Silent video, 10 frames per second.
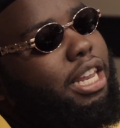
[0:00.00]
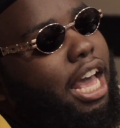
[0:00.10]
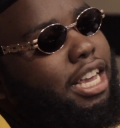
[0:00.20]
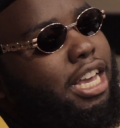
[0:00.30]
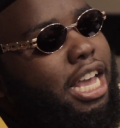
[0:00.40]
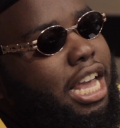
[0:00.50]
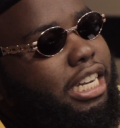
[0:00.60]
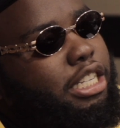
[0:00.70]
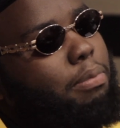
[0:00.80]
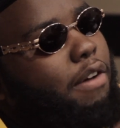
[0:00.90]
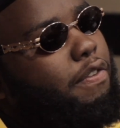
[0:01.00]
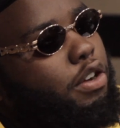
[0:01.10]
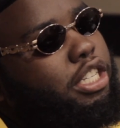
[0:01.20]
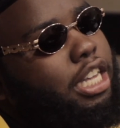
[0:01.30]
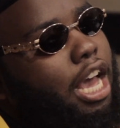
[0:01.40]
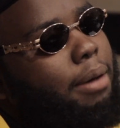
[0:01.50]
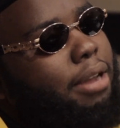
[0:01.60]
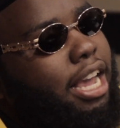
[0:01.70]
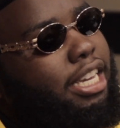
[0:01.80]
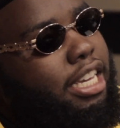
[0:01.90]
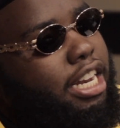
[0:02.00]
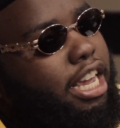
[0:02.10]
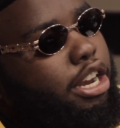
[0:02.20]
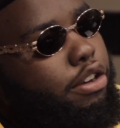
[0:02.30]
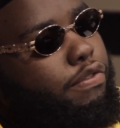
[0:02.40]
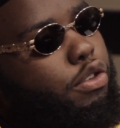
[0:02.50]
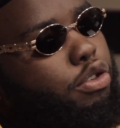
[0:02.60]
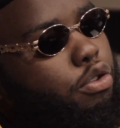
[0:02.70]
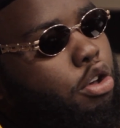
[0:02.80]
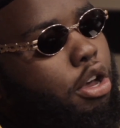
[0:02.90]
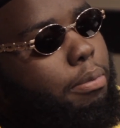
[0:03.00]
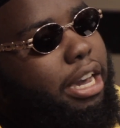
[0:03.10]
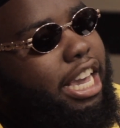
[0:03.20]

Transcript: Like, this is my first time like getting to interview you mm.